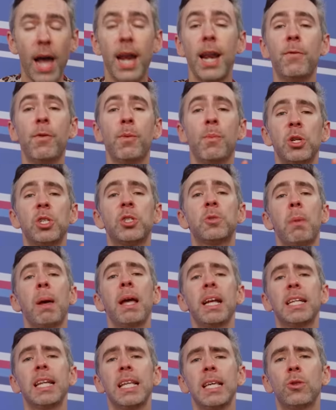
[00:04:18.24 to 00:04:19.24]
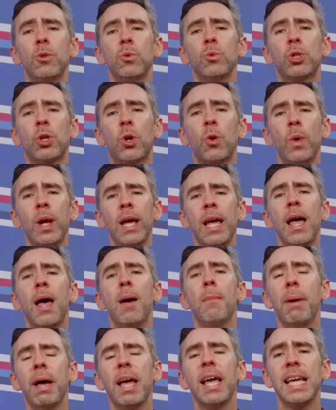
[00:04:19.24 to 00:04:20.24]
I love and respect Lethal's career,
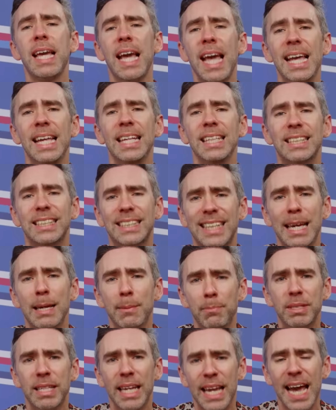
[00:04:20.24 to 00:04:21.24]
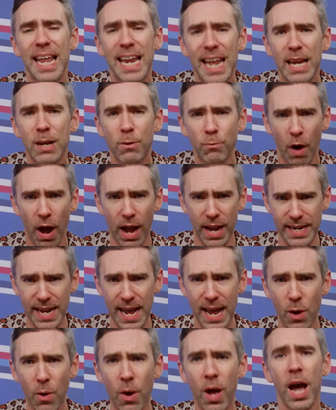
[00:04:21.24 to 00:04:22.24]
but he is Team TNA right
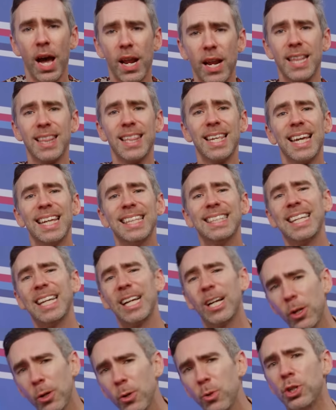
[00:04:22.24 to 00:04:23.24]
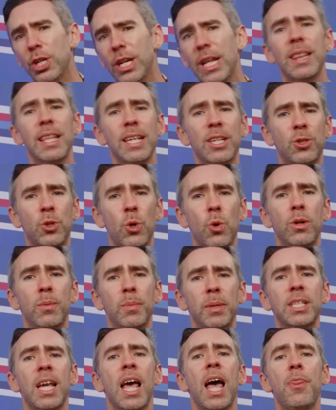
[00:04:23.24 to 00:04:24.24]
now, and I think his inclusion in this
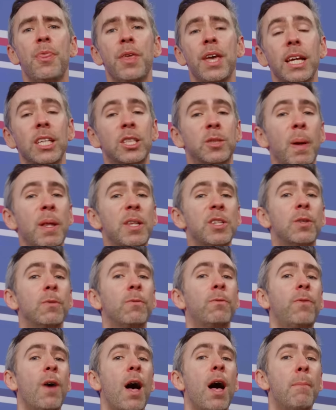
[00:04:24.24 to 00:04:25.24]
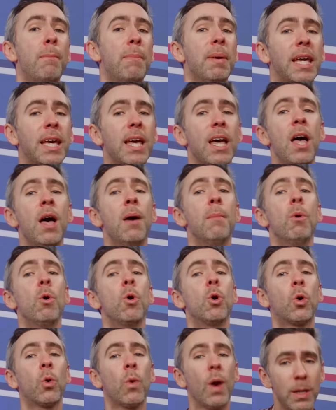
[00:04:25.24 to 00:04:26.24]
tournament at the expense of far bigger,
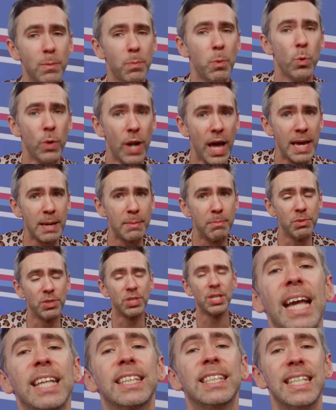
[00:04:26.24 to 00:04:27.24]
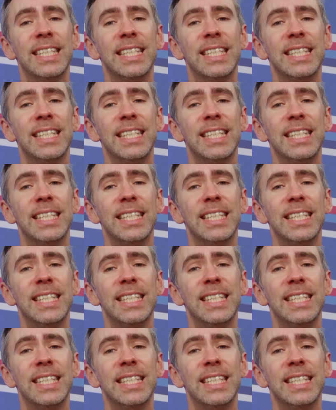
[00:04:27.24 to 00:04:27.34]
more credible names is a